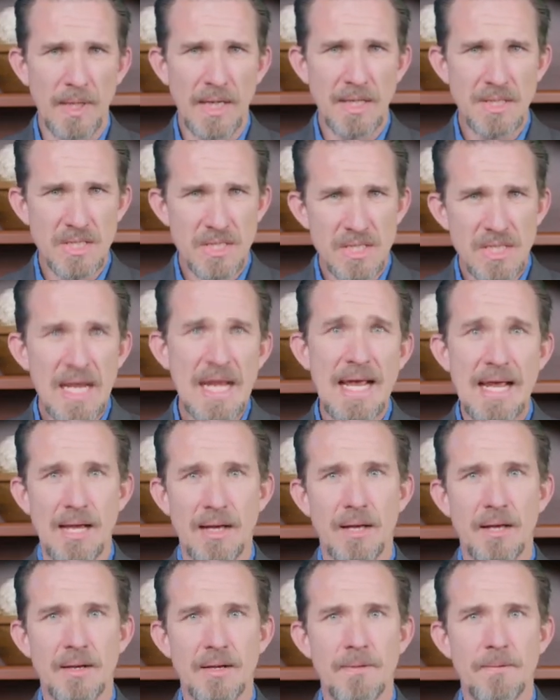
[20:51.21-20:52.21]

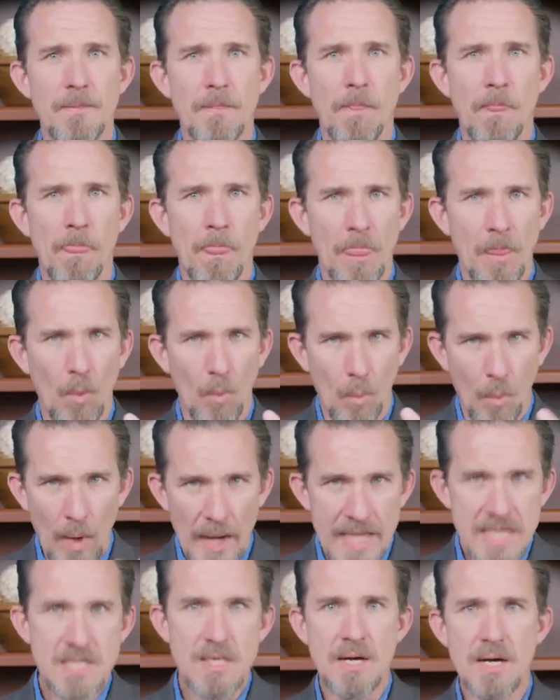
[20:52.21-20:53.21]
Instead,
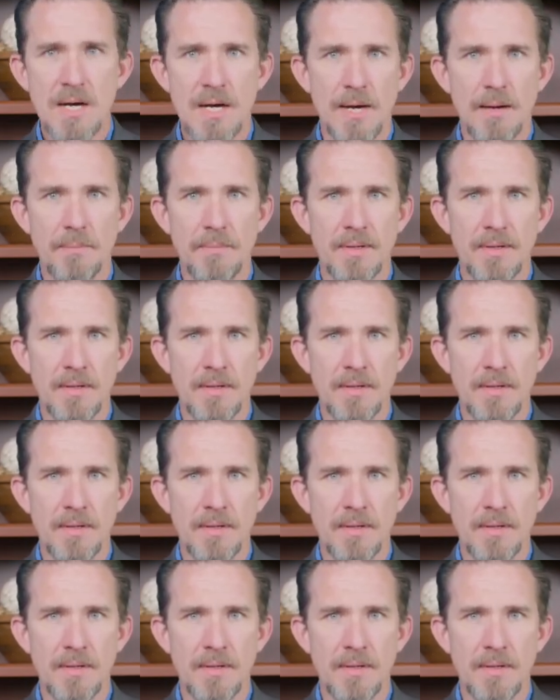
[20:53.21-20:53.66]
wake up.